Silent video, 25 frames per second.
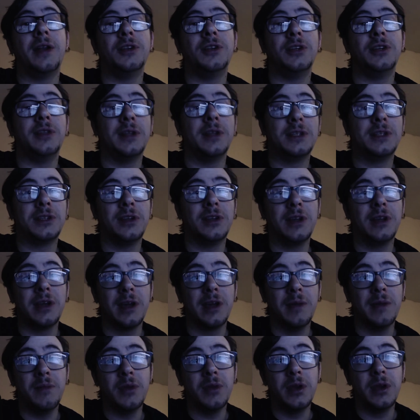that's going to
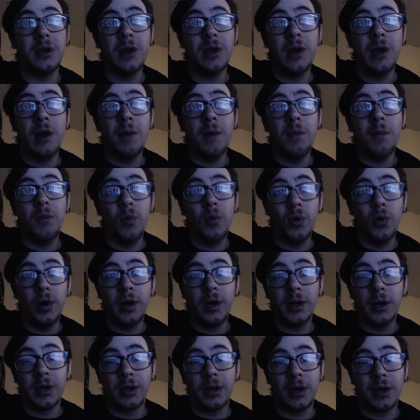get me
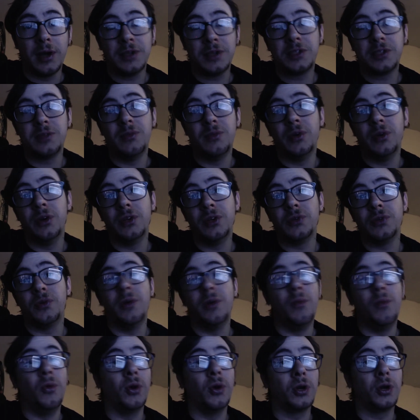more customers or
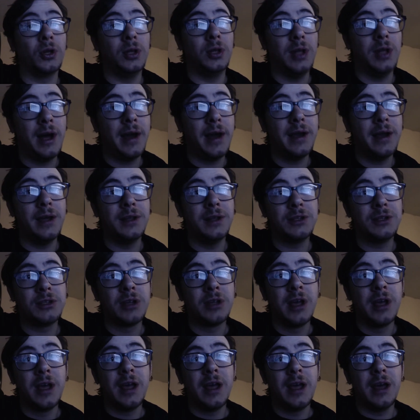more clients
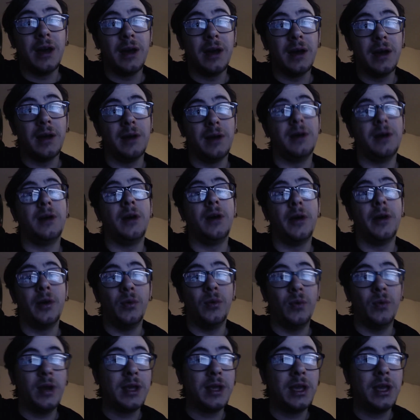on a
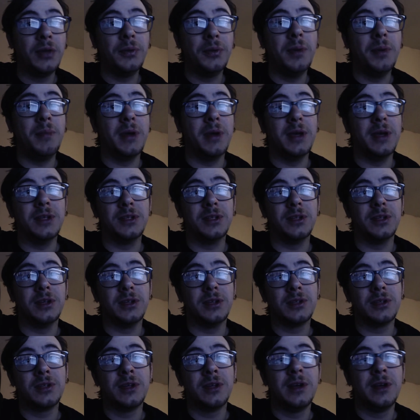regular
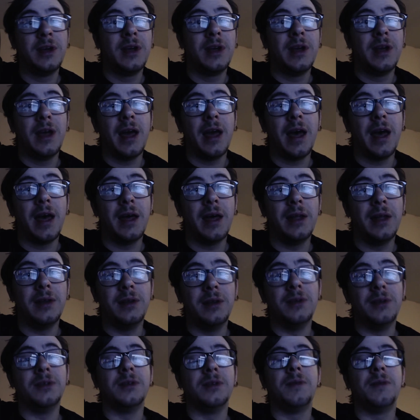basis?
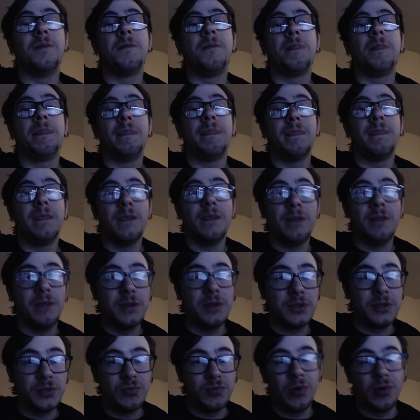And
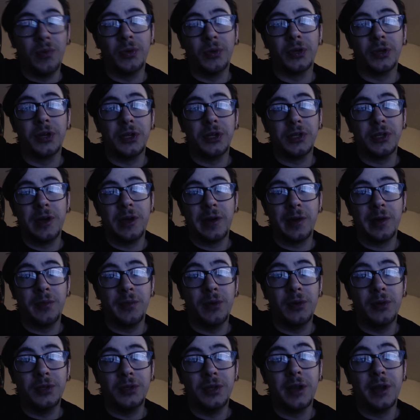this is what we're going to talk
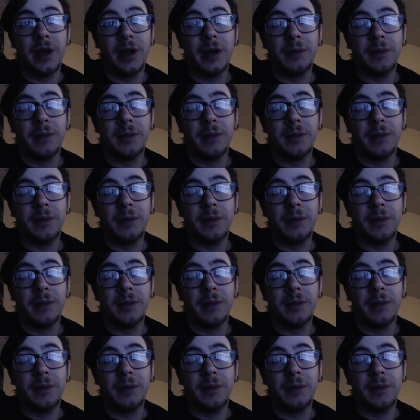about today.